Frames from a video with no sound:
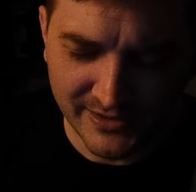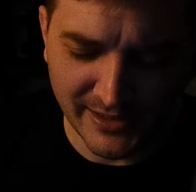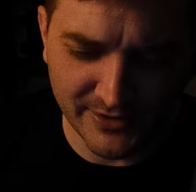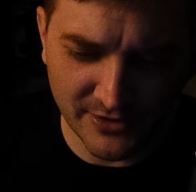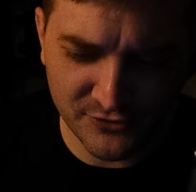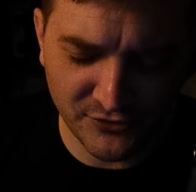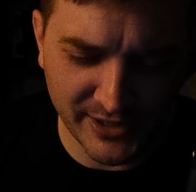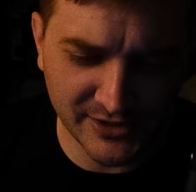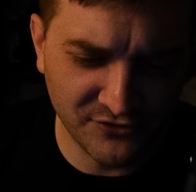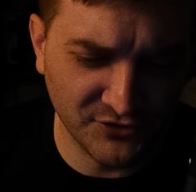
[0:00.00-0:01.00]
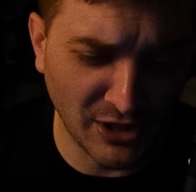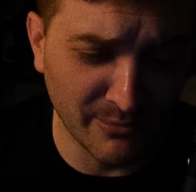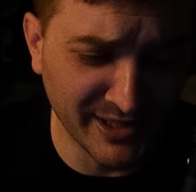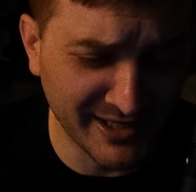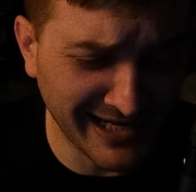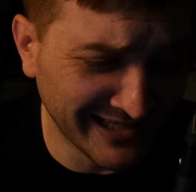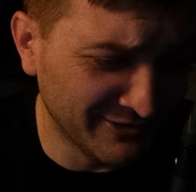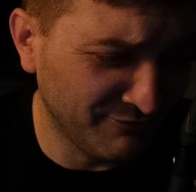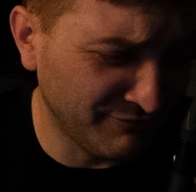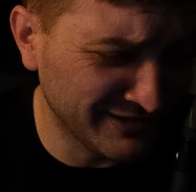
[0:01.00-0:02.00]
Now, the other side gets to come in and
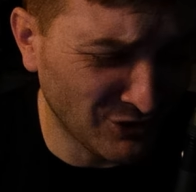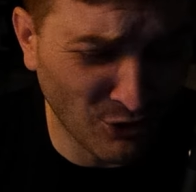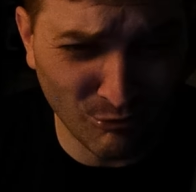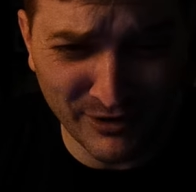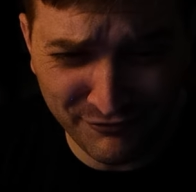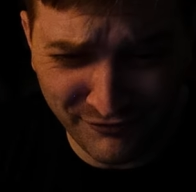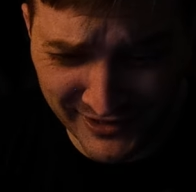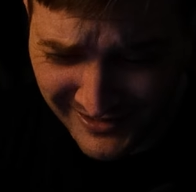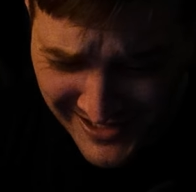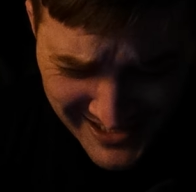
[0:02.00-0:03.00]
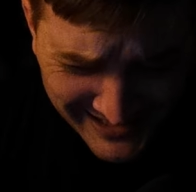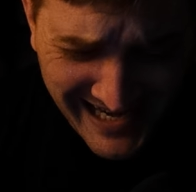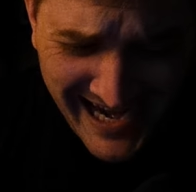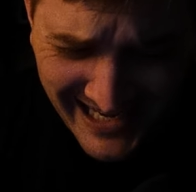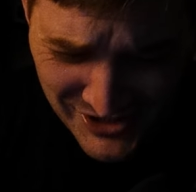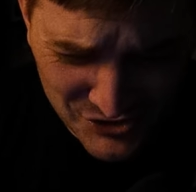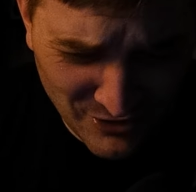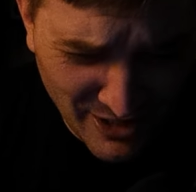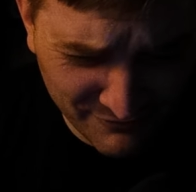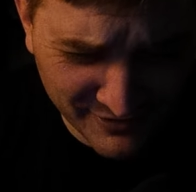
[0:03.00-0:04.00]
inflict horrific,
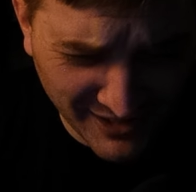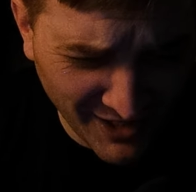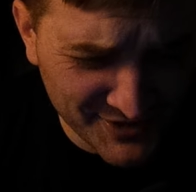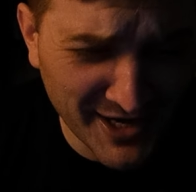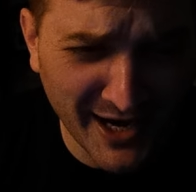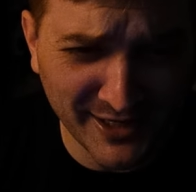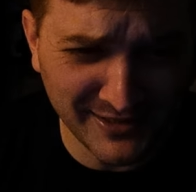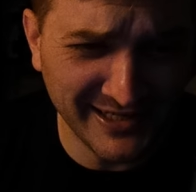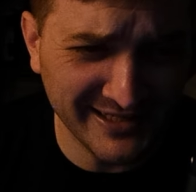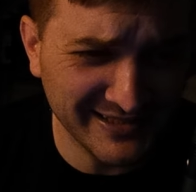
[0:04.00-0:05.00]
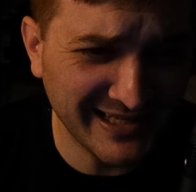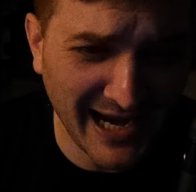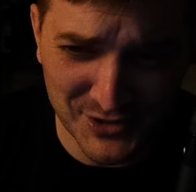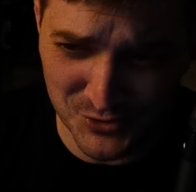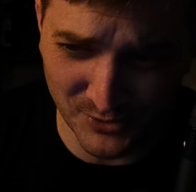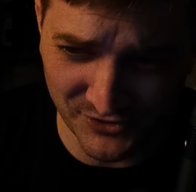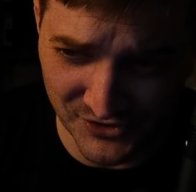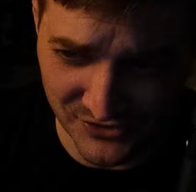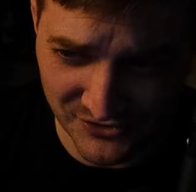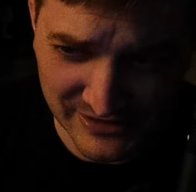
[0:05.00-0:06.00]
catastrophic, annihilating
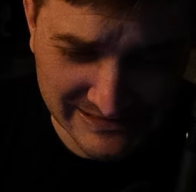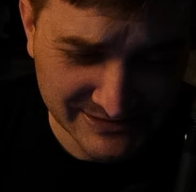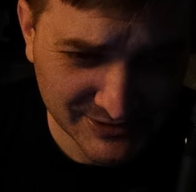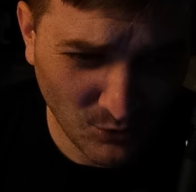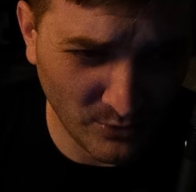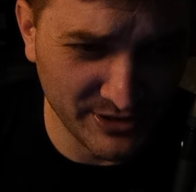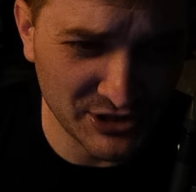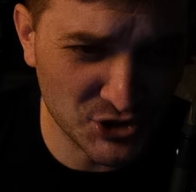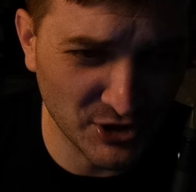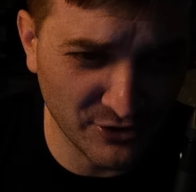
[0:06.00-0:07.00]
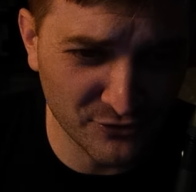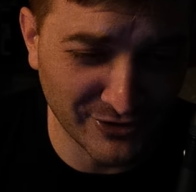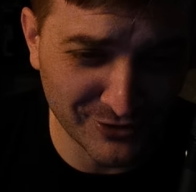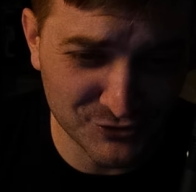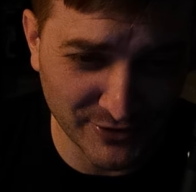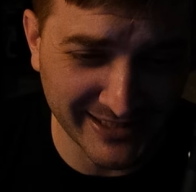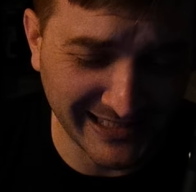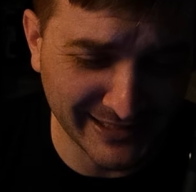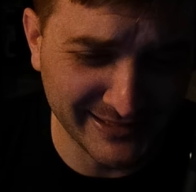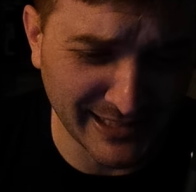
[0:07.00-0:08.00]
casualties on these shitters that are trying to
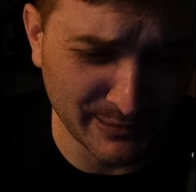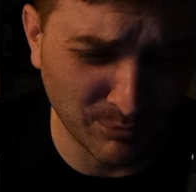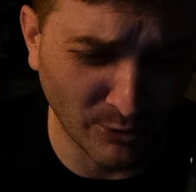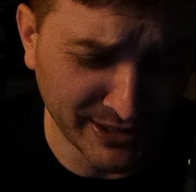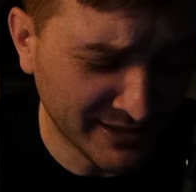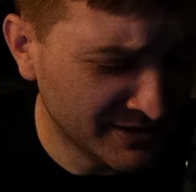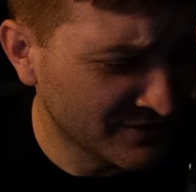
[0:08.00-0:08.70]
get the A point.